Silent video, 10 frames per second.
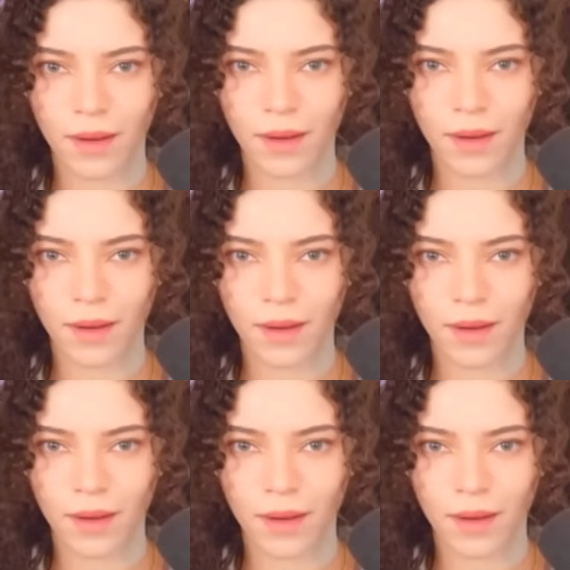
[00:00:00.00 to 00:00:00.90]

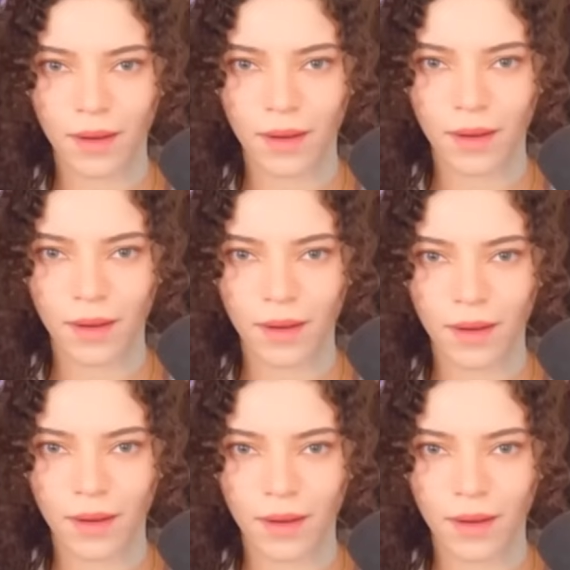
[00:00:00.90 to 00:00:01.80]
No one is speaking in this clip.